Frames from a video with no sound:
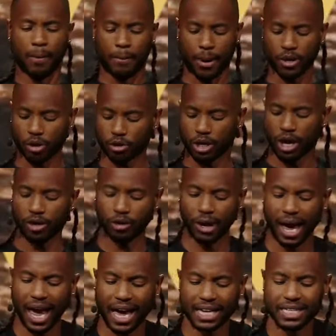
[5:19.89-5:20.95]
Bring those
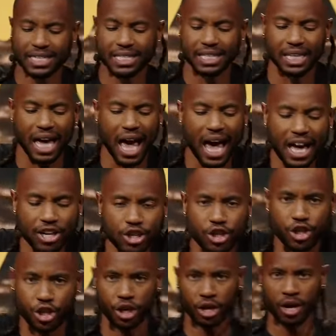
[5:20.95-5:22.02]
hands to the
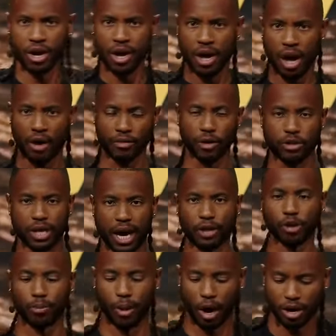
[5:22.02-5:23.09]
edge of those
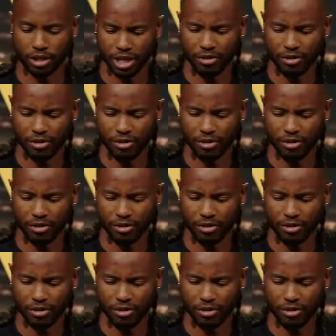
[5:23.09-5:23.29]
handlebars.